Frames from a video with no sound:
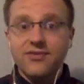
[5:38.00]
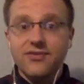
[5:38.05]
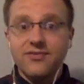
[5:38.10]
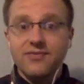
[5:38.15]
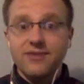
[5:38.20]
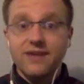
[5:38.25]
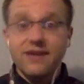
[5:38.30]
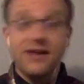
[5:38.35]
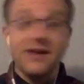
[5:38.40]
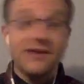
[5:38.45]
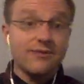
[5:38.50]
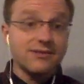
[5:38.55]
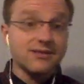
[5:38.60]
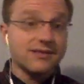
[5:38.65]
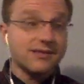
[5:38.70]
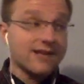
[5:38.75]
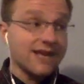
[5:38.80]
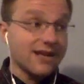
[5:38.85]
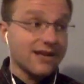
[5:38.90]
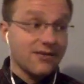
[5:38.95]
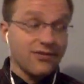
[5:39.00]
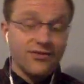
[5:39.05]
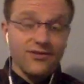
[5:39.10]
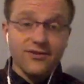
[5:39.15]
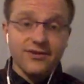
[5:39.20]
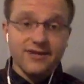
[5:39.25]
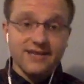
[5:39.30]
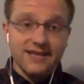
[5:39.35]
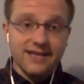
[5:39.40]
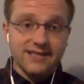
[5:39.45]
Being able to get a
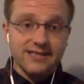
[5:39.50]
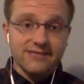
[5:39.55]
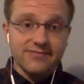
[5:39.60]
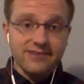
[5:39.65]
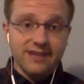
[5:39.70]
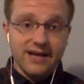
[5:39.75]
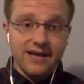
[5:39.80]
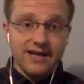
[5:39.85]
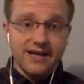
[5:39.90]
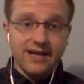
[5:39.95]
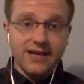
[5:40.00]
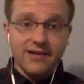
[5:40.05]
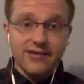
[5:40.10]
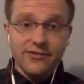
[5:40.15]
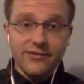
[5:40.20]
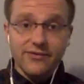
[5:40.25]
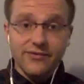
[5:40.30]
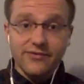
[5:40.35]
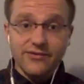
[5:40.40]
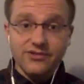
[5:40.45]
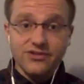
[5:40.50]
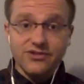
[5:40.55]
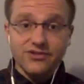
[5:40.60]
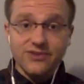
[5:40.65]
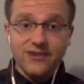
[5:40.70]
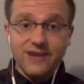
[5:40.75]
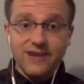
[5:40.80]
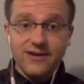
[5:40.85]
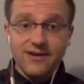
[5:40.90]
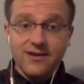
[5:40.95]
30-day supply in the
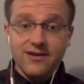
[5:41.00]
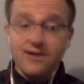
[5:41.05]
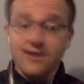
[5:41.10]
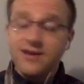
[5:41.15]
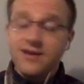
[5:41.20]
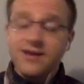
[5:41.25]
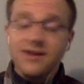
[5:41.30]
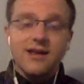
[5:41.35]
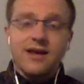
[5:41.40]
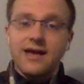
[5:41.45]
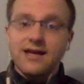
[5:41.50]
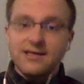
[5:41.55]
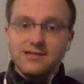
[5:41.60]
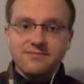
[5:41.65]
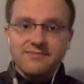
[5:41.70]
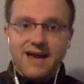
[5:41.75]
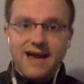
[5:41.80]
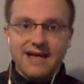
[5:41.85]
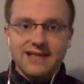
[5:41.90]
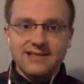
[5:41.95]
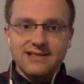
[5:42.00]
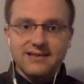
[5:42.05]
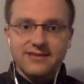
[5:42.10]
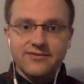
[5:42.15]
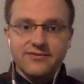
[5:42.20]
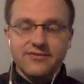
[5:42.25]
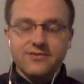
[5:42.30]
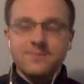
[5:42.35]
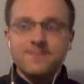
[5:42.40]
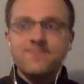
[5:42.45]
refrigerator is massive.
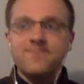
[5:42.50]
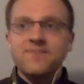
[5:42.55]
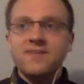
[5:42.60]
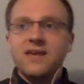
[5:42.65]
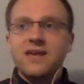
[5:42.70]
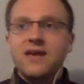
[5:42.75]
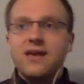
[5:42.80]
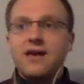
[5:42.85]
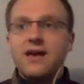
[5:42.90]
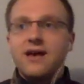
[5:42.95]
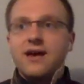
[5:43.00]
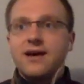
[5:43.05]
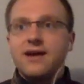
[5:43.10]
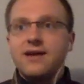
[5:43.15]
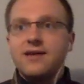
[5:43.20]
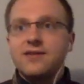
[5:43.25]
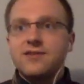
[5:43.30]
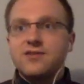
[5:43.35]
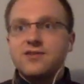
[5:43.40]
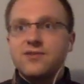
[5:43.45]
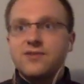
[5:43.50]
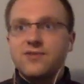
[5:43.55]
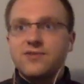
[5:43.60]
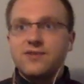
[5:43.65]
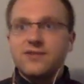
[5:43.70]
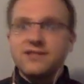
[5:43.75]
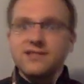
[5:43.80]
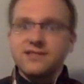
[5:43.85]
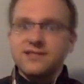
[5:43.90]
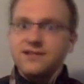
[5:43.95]
So
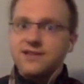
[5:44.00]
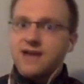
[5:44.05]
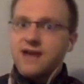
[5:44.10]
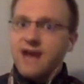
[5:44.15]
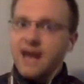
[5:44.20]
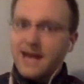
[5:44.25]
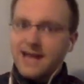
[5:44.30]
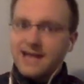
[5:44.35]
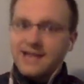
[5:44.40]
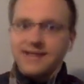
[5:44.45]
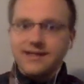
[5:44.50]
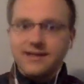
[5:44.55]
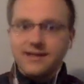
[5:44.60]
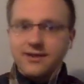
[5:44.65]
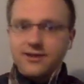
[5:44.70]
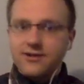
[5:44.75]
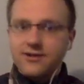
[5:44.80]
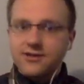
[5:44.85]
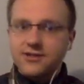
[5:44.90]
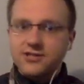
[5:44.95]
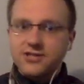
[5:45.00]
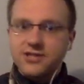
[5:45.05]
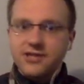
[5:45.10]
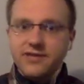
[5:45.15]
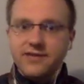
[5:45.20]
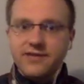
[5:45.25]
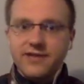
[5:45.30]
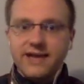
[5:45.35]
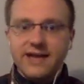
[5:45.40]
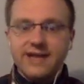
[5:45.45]
this is highly encouraging
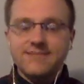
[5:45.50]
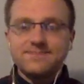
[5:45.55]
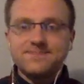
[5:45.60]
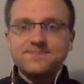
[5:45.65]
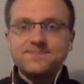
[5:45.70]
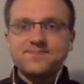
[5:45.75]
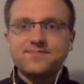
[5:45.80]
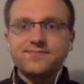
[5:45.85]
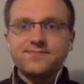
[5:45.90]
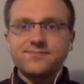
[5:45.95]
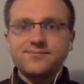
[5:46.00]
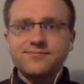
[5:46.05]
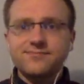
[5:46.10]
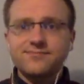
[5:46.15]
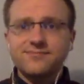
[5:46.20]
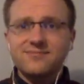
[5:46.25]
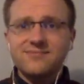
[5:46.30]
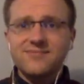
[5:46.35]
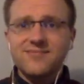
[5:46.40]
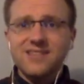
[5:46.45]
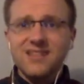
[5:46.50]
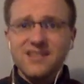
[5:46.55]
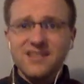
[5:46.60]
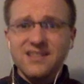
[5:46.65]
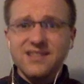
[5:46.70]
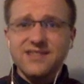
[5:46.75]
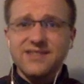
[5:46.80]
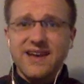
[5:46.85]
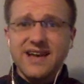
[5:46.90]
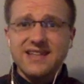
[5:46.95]
that
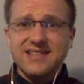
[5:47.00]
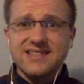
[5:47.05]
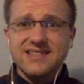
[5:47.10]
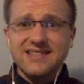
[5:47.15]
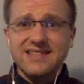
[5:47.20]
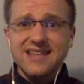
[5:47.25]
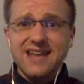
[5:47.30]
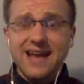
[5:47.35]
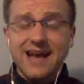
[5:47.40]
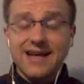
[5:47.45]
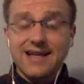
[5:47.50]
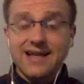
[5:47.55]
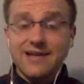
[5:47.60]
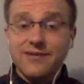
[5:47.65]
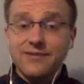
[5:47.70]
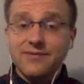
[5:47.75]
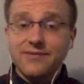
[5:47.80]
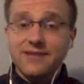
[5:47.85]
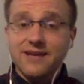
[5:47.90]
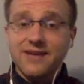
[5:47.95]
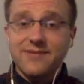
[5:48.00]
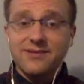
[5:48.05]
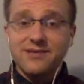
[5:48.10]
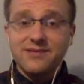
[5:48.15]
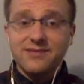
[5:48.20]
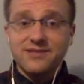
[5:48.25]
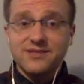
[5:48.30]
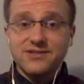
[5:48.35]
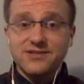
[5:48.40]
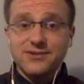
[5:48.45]
this vaccine candidate would be able to
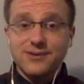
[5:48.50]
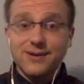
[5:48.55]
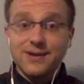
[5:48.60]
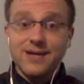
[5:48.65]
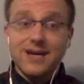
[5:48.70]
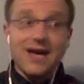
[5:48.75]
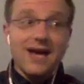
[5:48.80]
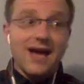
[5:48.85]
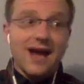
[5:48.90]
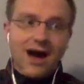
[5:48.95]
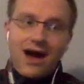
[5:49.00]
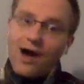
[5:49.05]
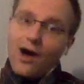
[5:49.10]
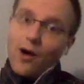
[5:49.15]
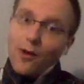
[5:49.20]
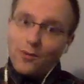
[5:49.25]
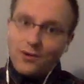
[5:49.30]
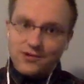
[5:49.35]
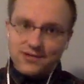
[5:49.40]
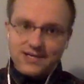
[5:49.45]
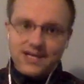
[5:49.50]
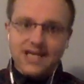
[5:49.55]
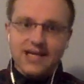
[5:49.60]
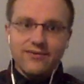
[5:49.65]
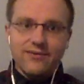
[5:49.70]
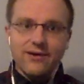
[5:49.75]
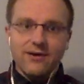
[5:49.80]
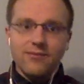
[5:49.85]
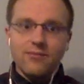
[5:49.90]
be stored almost anywhere.